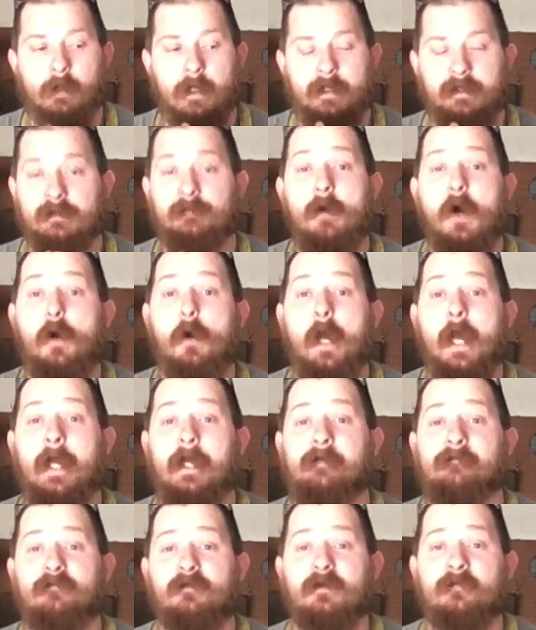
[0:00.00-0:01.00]
a small
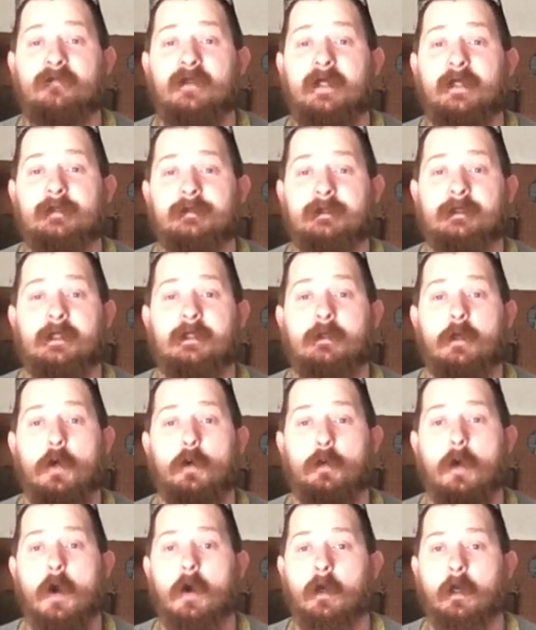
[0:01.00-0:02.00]
handful of things that can go
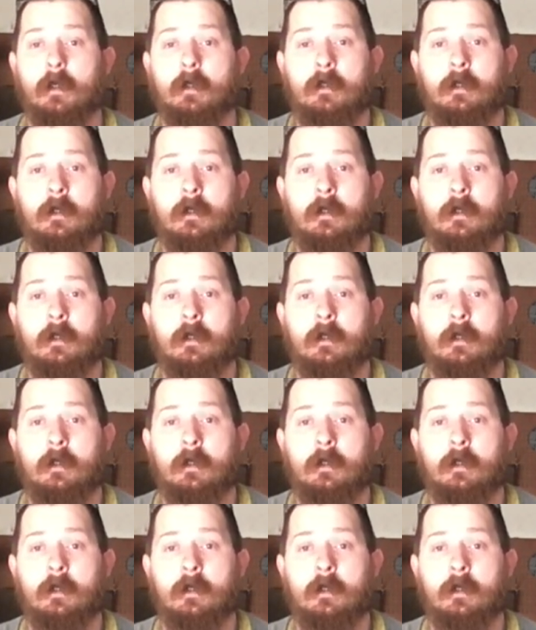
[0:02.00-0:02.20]
wrong.